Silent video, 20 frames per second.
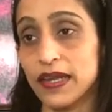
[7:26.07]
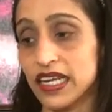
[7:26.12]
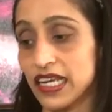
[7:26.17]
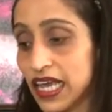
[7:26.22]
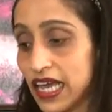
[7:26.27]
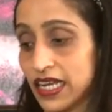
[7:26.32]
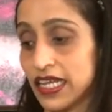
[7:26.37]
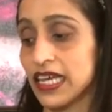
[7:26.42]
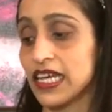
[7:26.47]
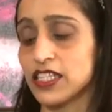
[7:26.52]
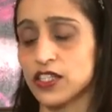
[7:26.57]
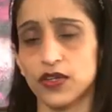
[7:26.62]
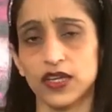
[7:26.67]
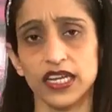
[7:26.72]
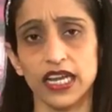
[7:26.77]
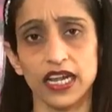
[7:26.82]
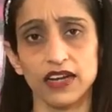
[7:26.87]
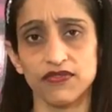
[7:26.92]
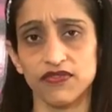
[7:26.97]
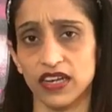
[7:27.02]
And again, yes, you
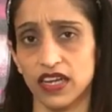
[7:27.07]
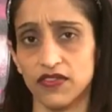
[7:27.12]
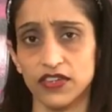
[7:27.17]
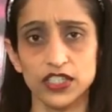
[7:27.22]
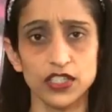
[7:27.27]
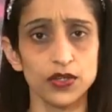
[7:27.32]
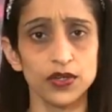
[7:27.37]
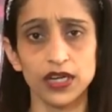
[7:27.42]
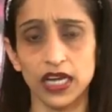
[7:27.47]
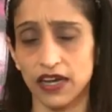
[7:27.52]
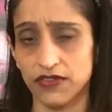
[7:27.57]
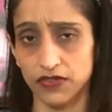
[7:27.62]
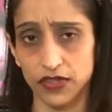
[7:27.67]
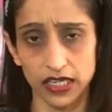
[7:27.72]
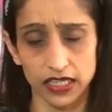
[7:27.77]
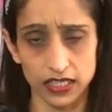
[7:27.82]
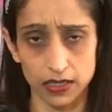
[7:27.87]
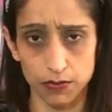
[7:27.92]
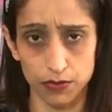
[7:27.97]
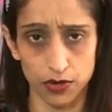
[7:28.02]
can add flavors. You don't have
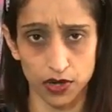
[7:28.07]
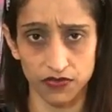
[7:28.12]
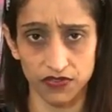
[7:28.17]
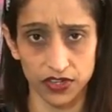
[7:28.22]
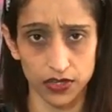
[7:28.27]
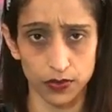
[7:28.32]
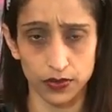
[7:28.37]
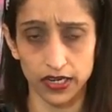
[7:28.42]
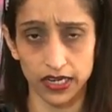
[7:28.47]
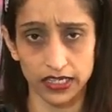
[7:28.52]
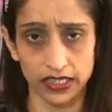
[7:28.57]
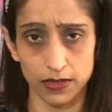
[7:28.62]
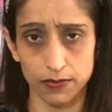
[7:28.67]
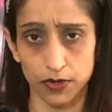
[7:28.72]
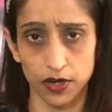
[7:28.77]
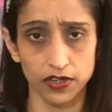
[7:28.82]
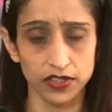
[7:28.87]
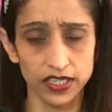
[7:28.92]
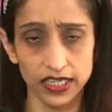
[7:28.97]
to eat them raw if you don't like them raw.